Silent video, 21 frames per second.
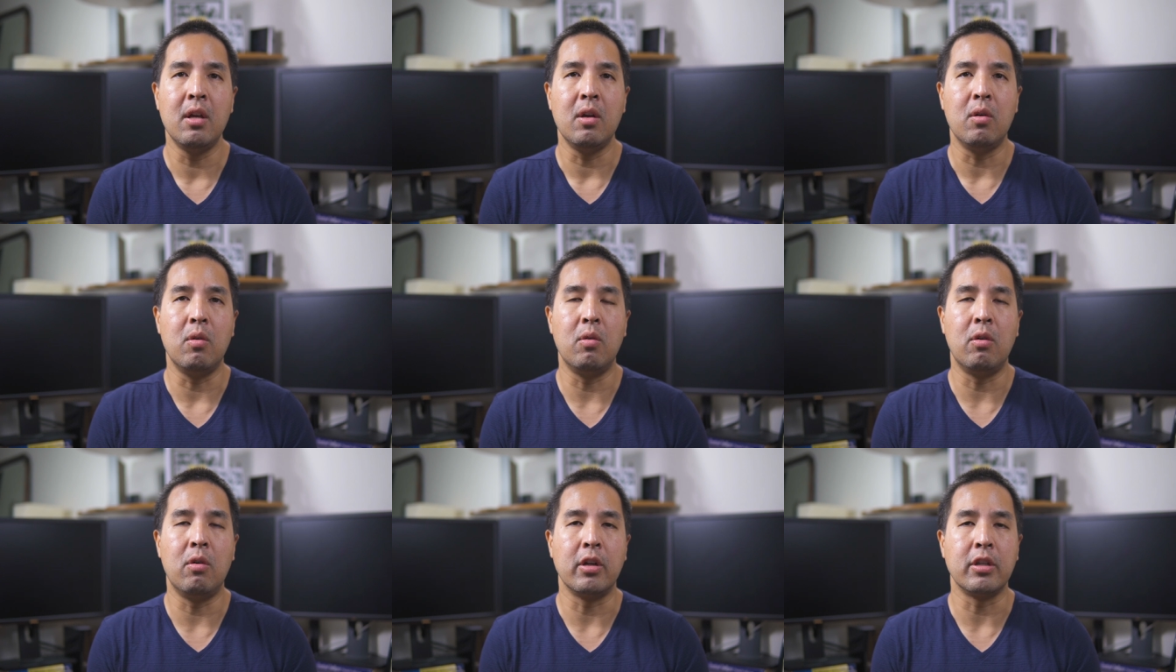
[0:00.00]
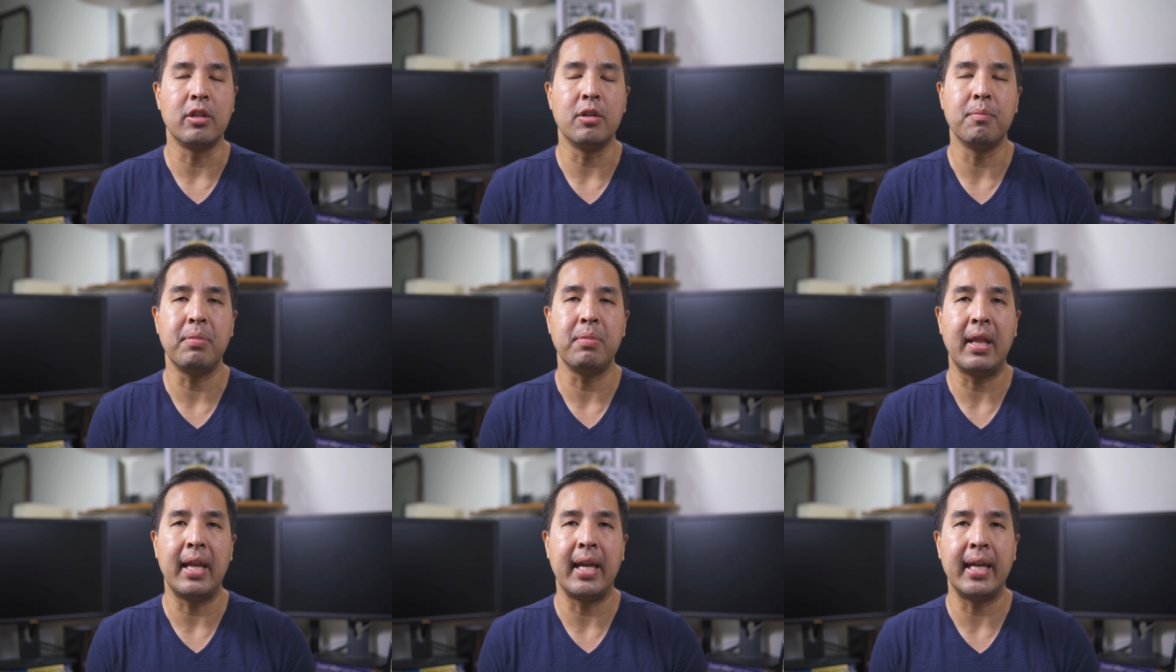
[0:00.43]
or you're
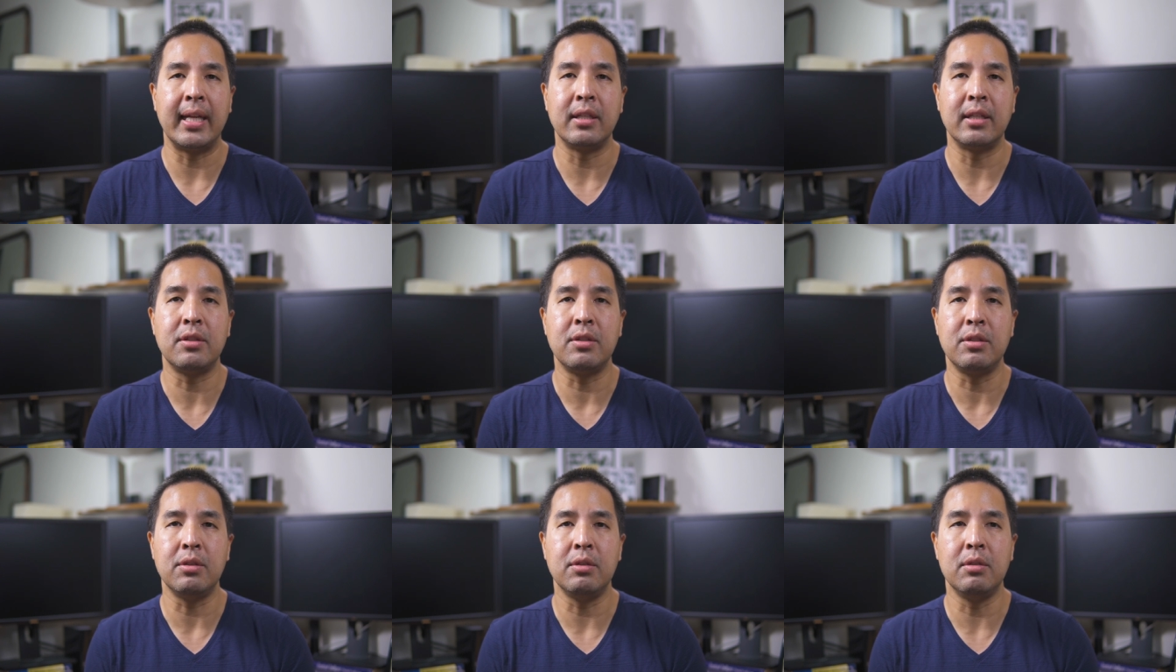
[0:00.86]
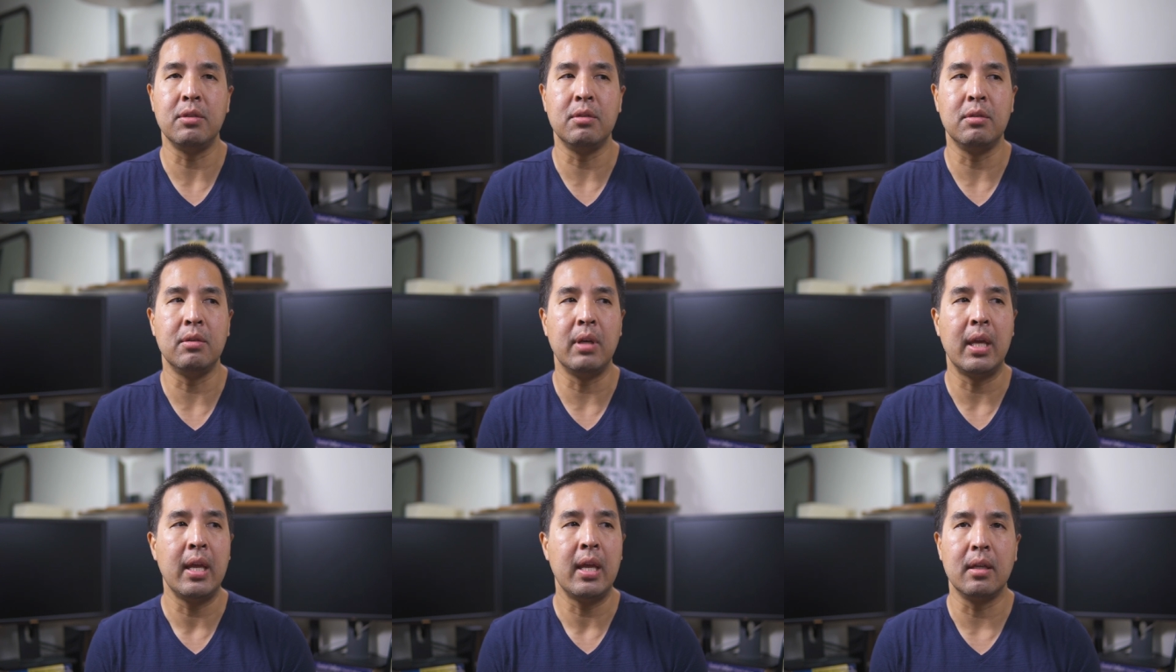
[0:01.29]
planning
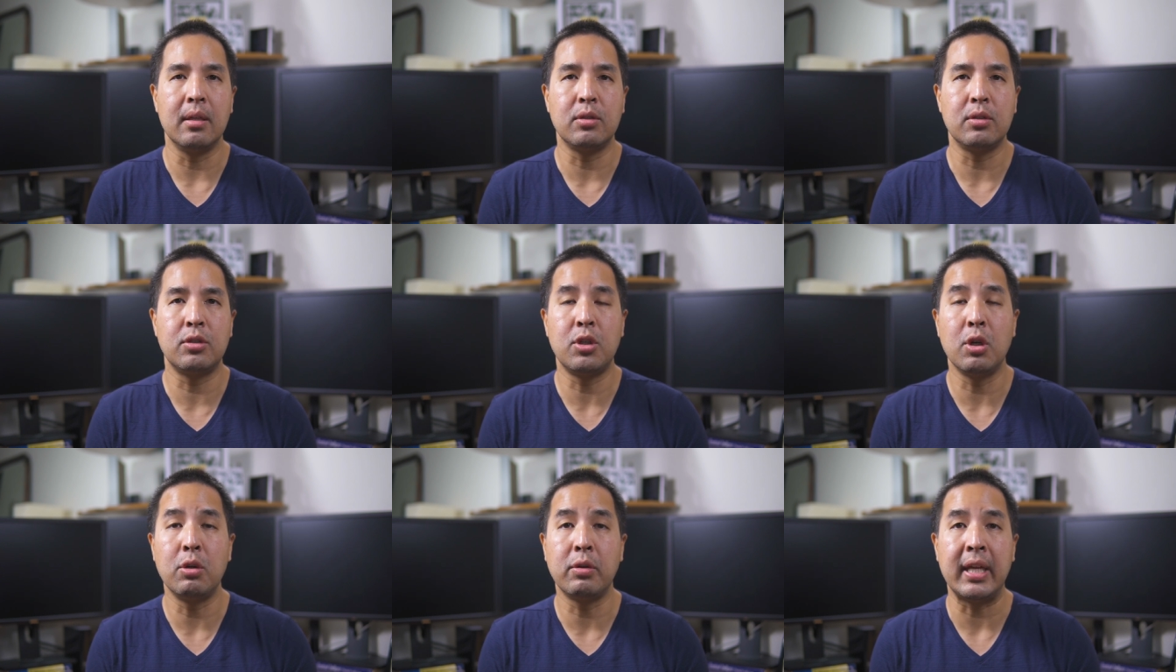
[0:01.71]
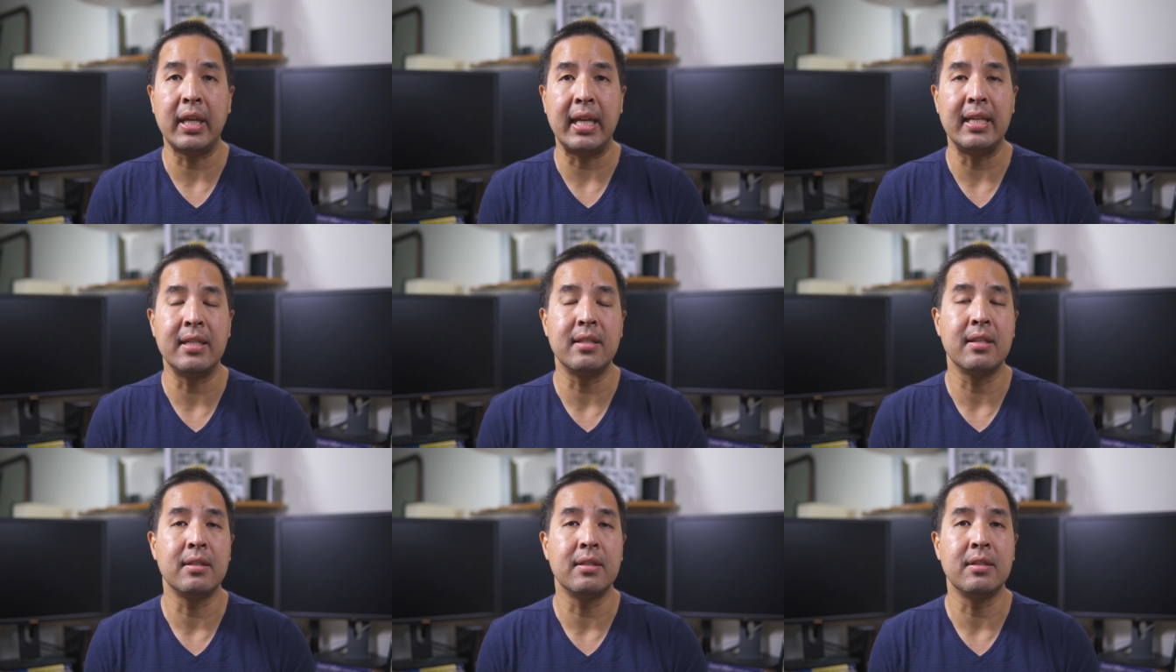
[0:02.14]
to
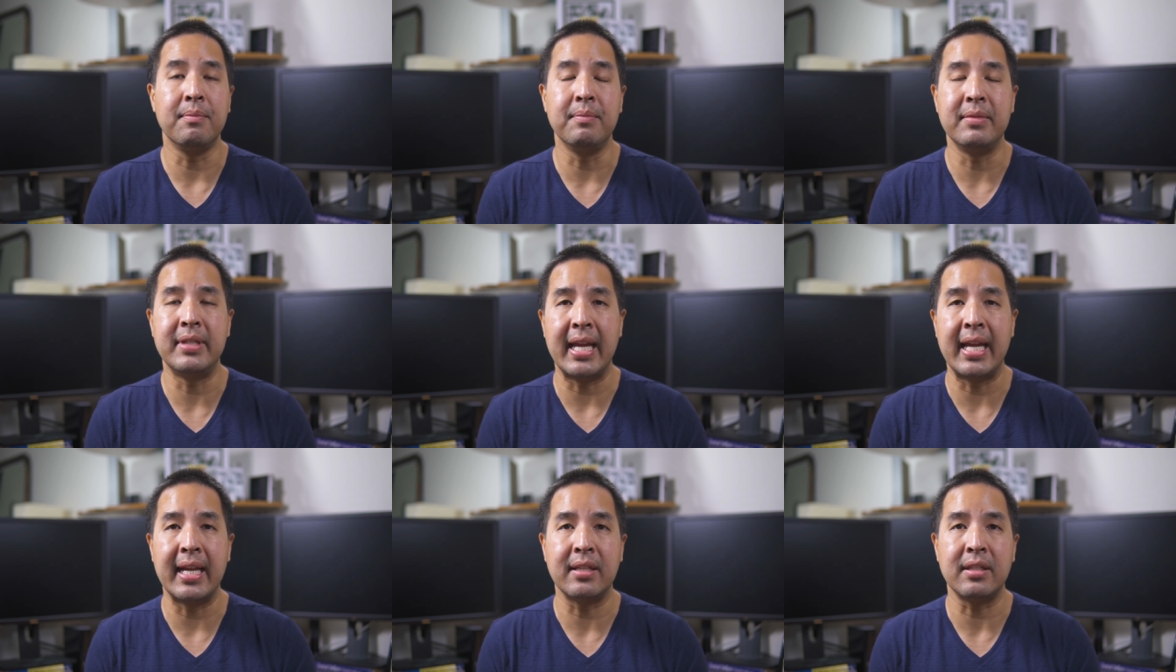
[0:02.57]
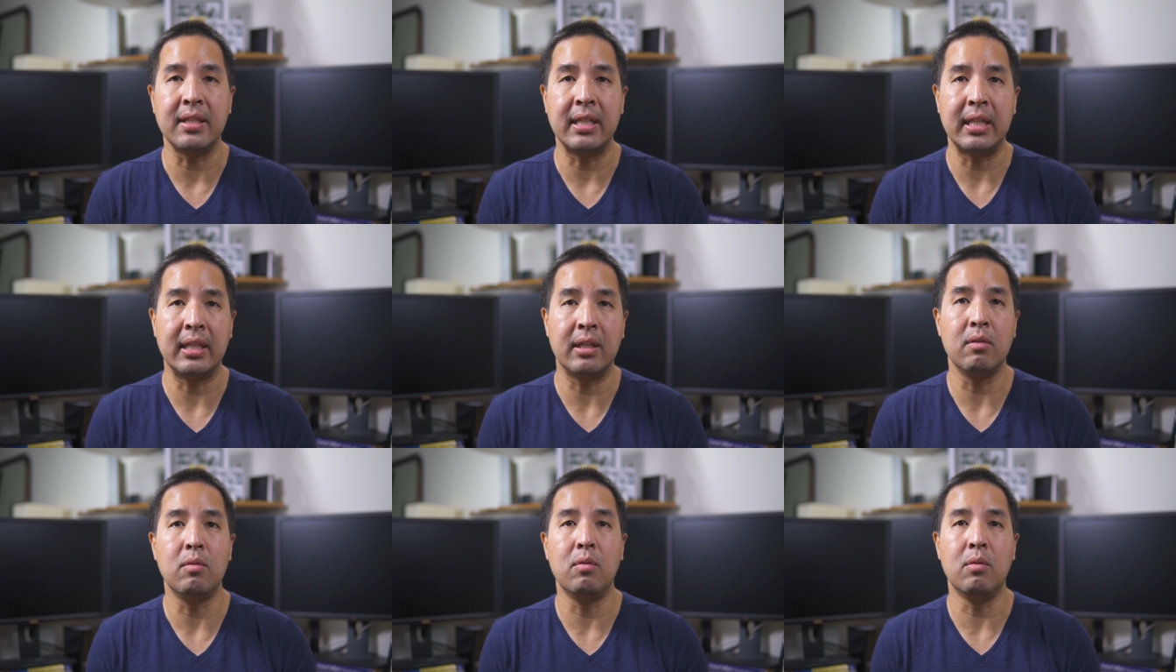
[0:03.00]
showcase some
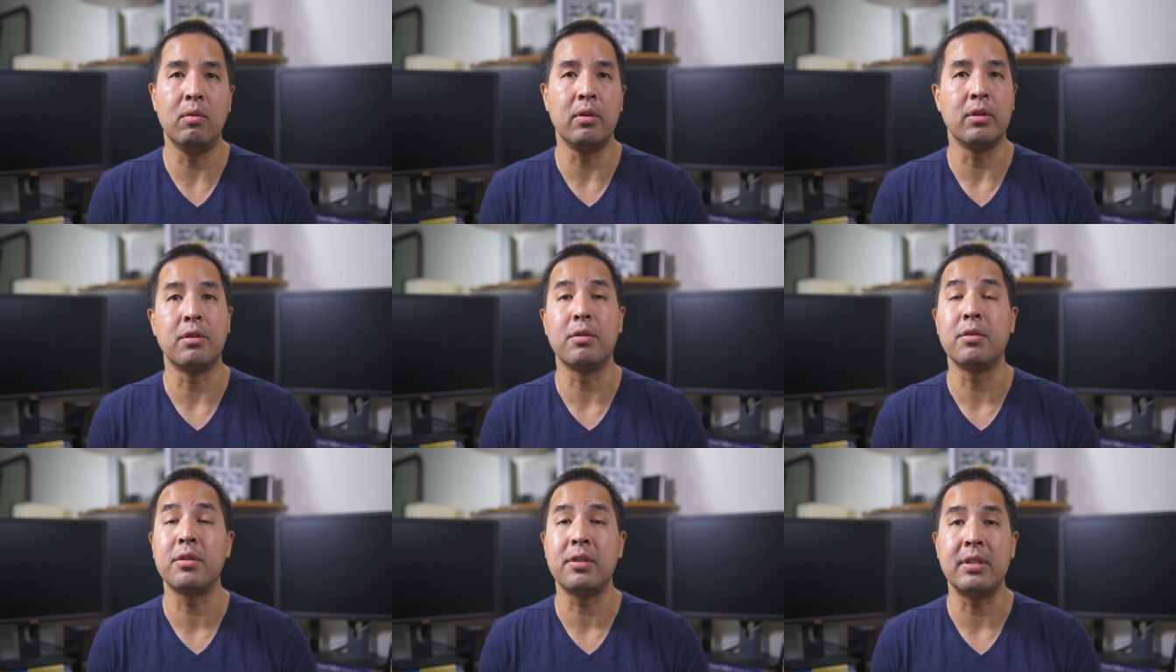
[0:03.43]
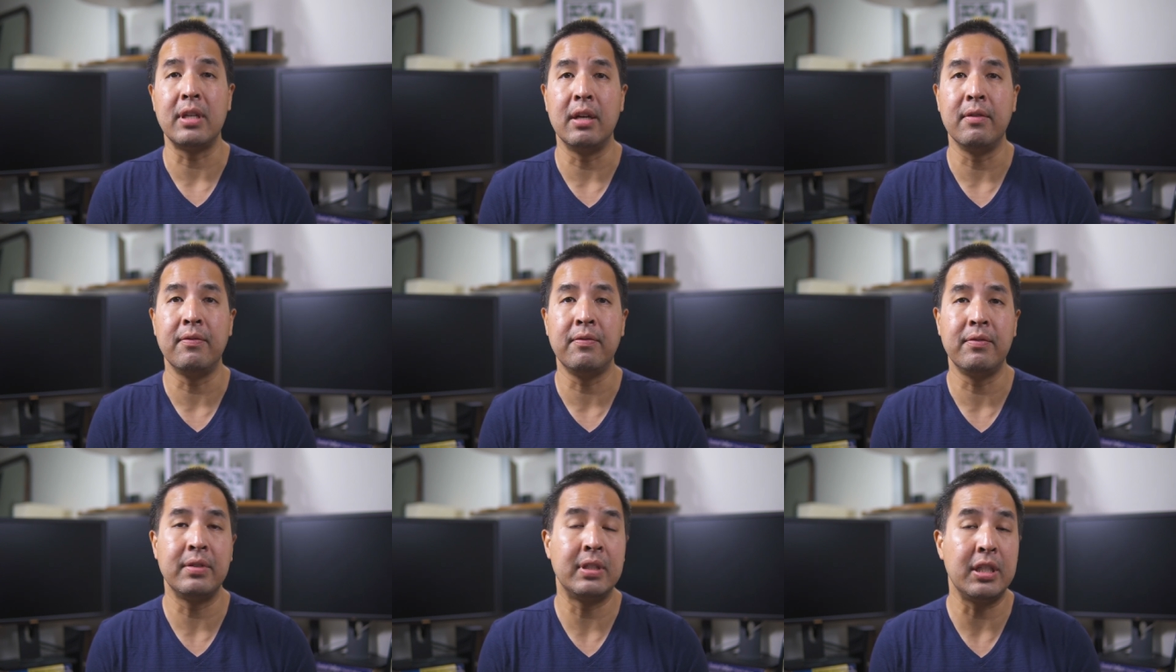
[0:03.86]
dancing or
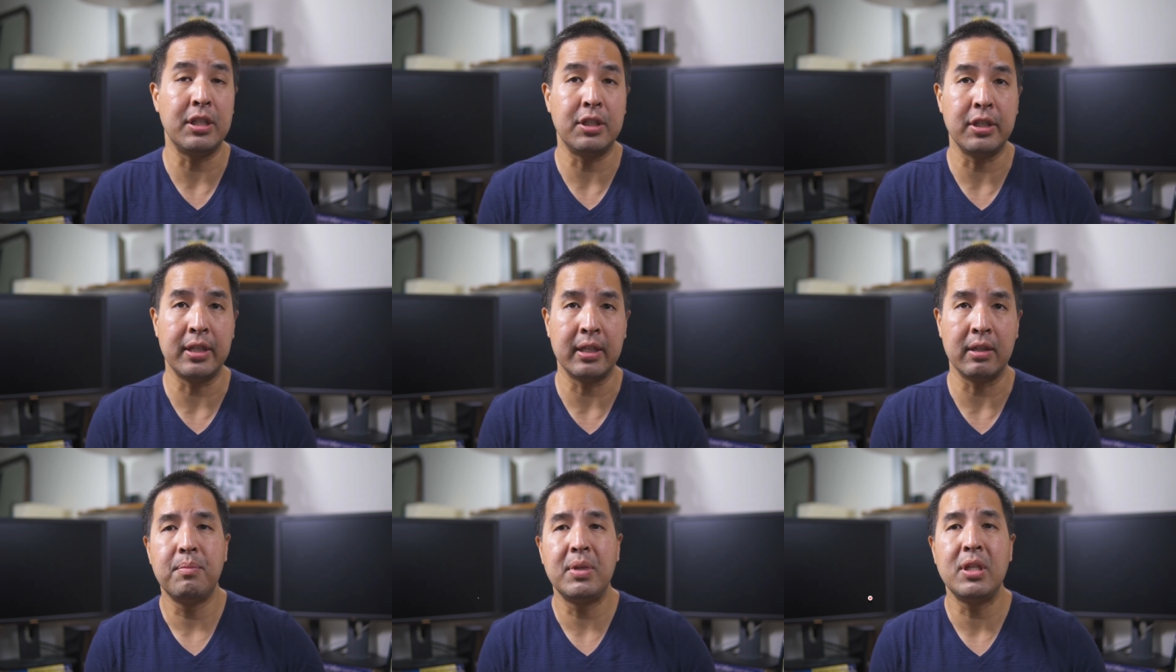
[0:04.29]
yourself DJing.